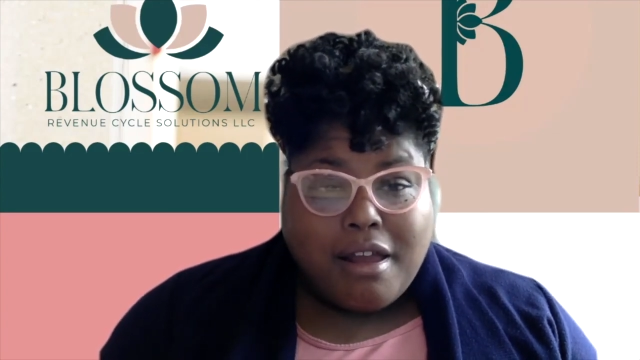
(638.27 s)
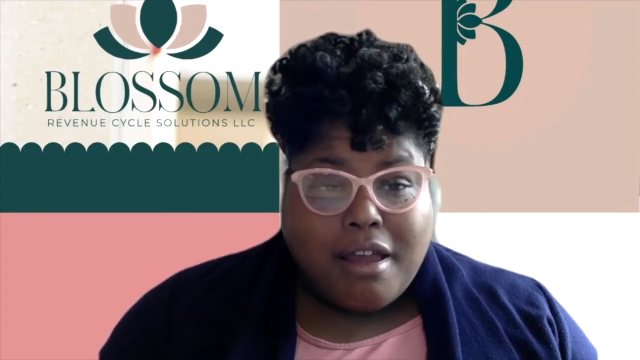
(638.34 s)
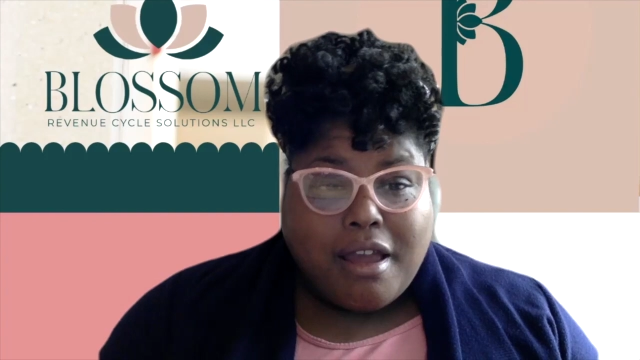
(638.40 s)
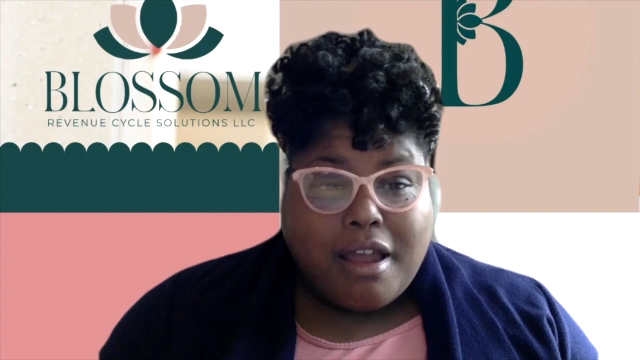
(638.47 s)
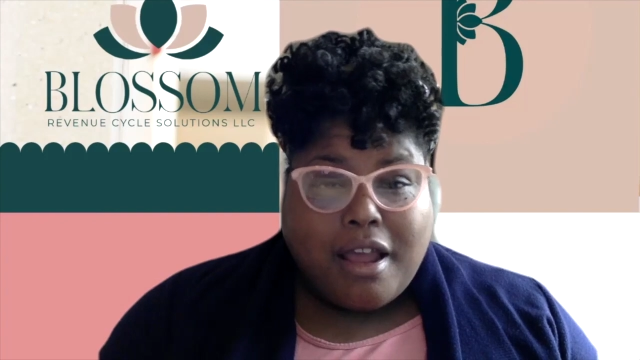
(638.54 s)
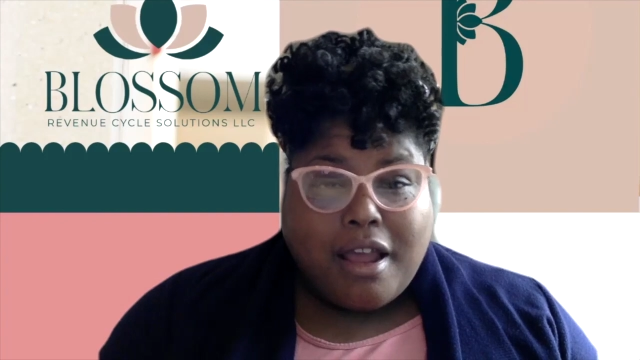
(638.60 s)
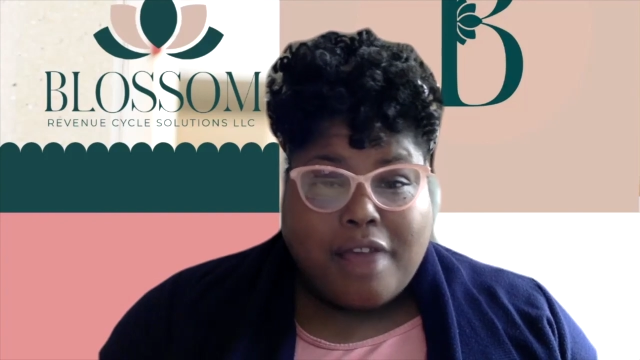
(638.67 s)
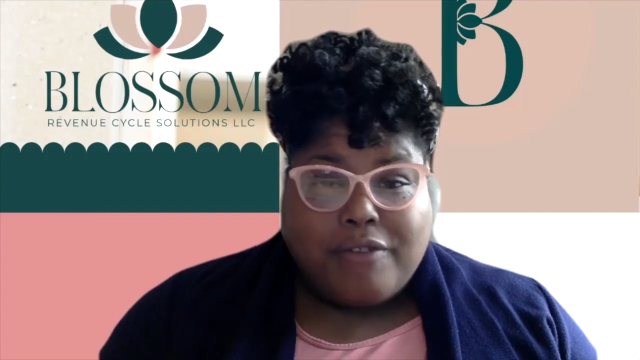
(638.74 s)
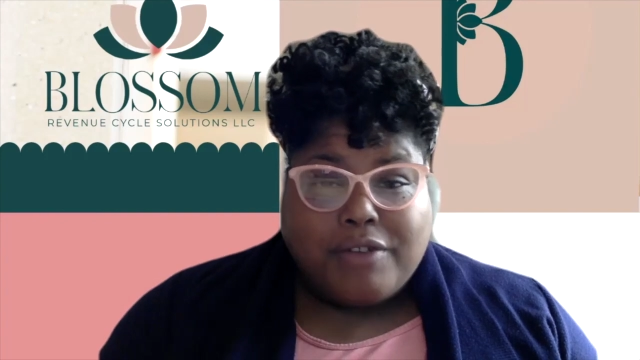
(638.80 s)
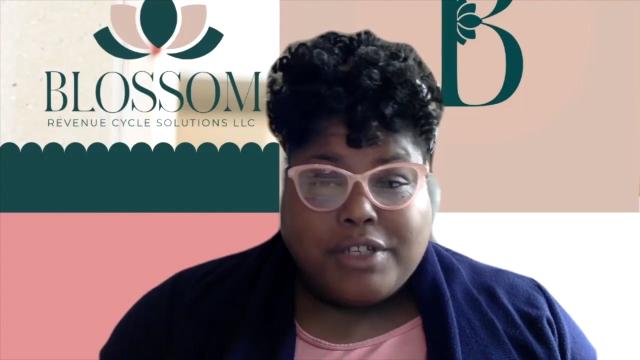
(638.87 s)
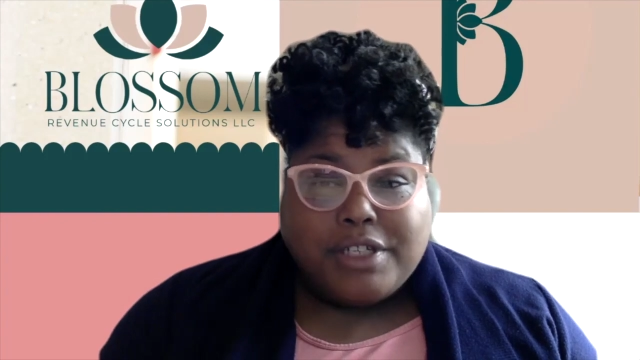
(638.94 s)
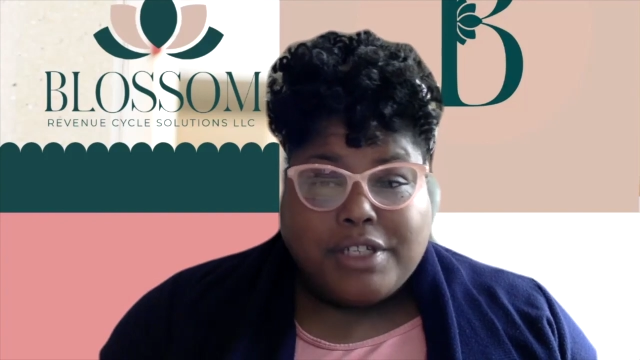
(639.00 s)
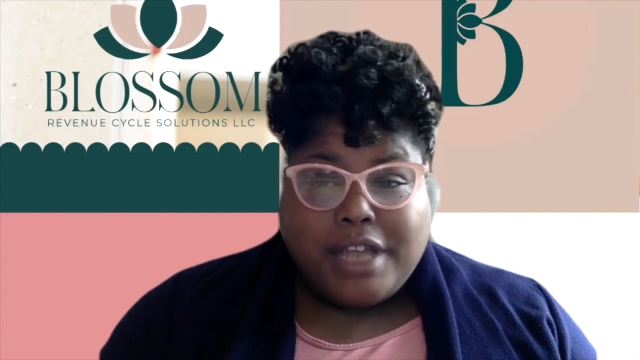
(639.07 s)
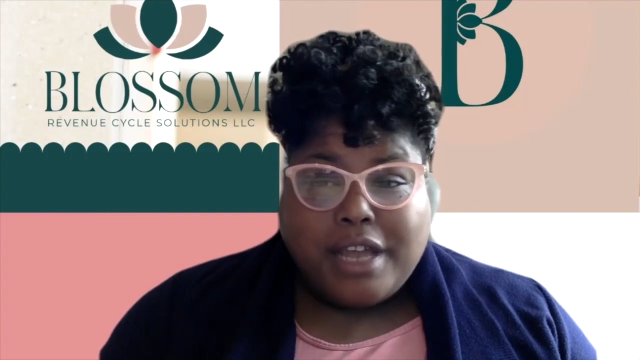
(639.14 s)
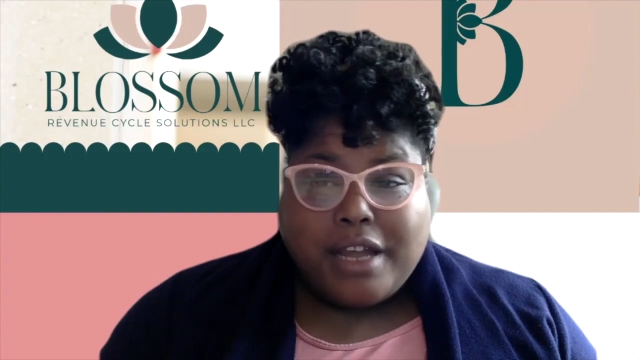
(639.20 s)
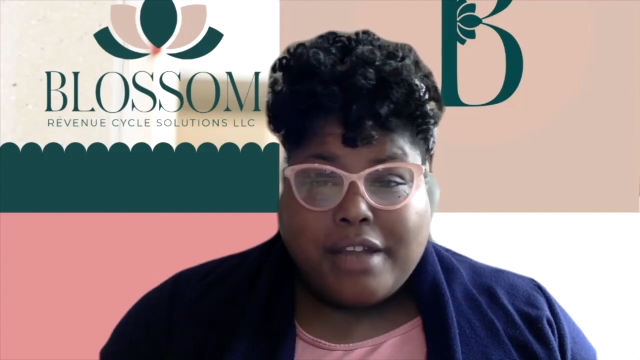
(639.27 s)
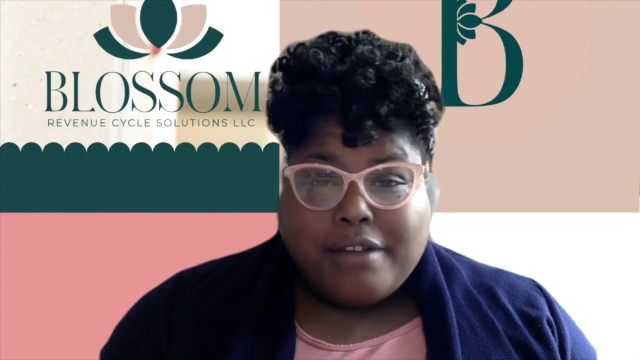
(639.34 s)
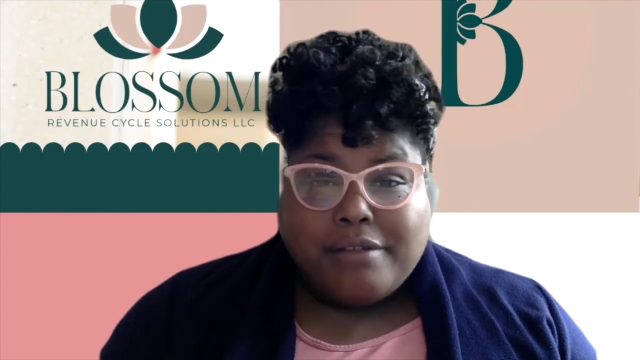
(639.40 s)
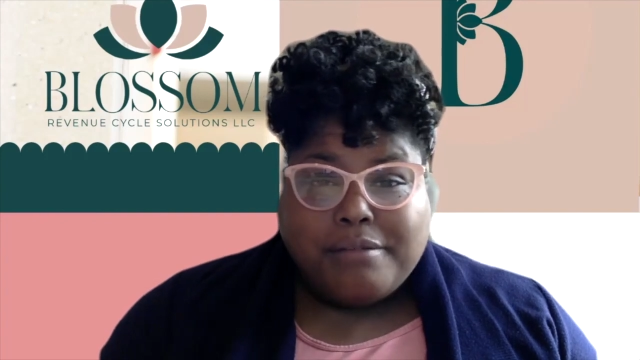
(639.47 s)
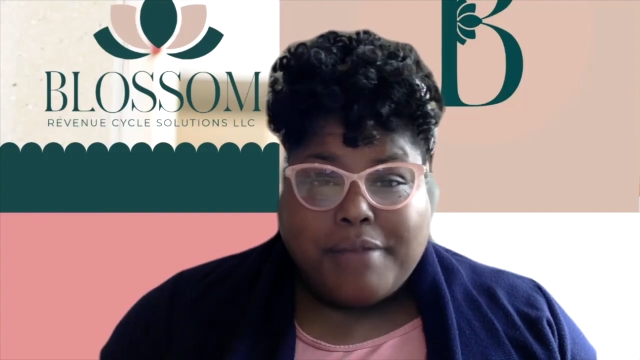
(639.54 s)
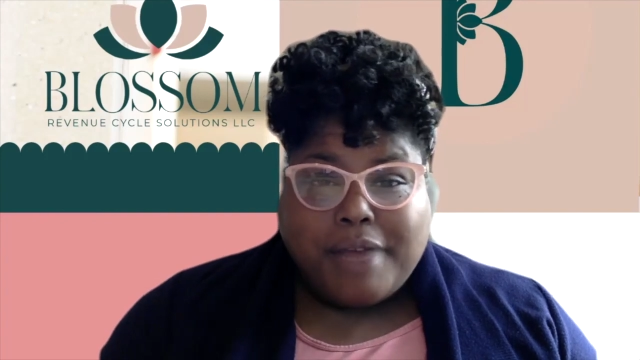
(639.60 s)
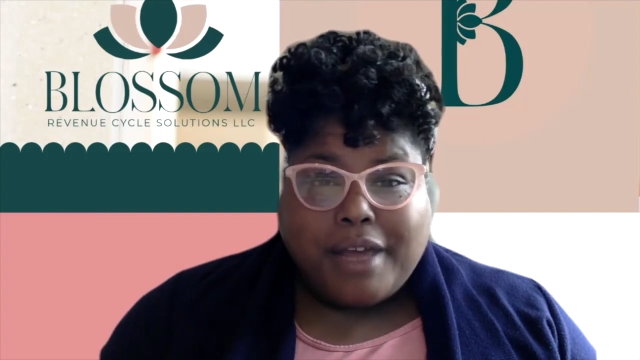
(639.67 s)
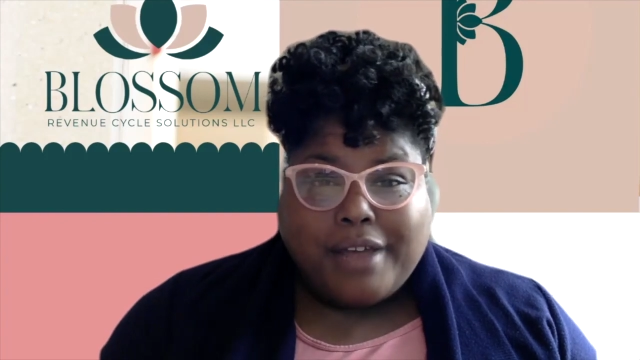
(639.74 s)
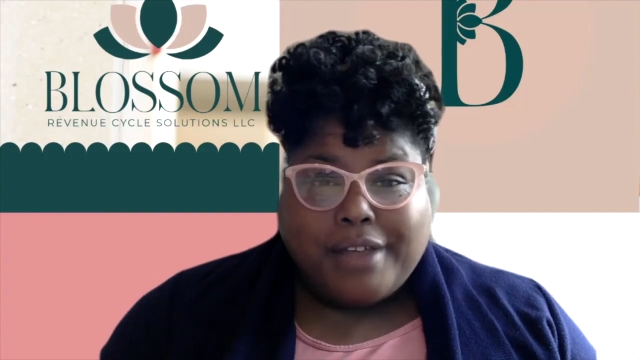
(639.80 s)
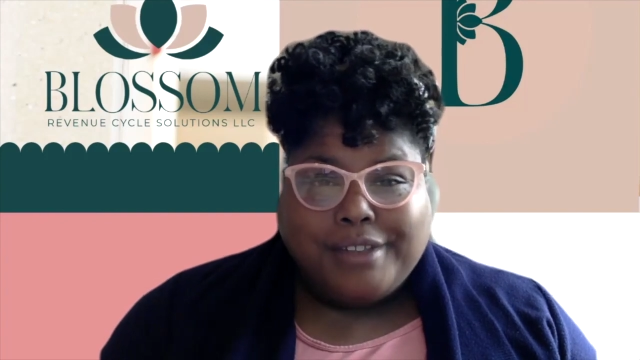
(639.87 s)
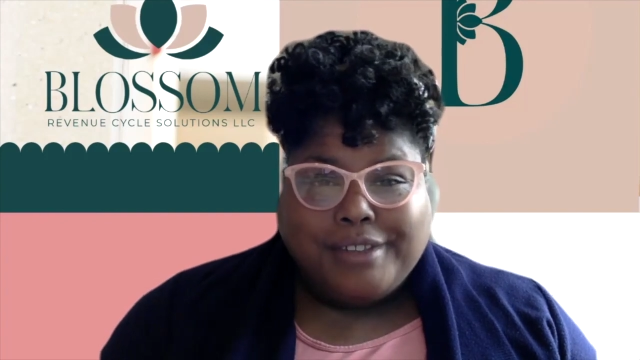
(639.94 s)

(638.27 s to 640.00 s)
and have a good day. Bye.